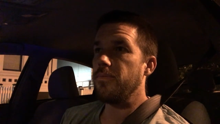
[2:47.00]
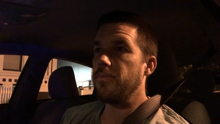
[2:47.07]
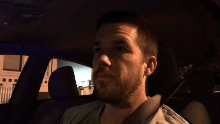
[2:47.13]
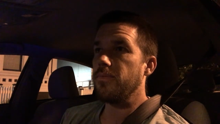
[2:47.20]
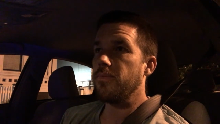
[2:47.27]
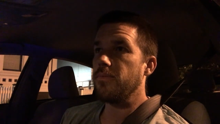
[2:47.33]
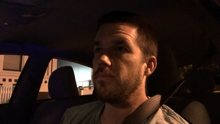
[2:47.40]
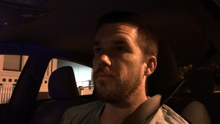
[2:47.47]

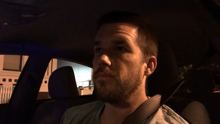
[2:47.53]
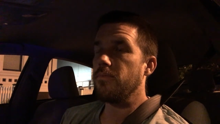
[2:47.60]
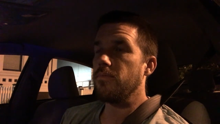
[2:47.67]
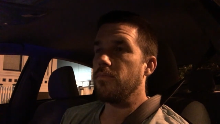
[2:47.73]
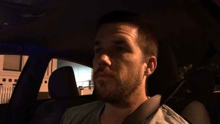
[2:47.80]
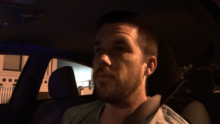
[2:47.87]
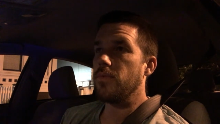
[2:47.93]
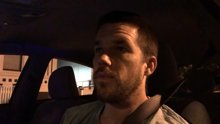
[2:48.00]

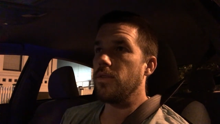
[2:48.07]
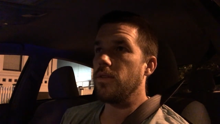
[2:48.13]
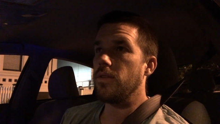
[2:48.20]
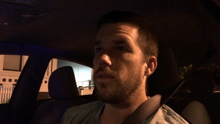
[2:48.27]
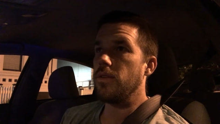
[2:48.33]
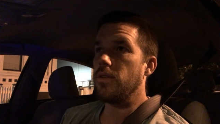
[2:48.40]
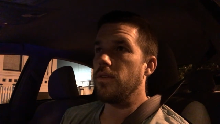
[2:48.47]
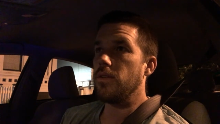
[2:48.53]

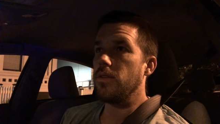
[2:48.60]
Nothing is said.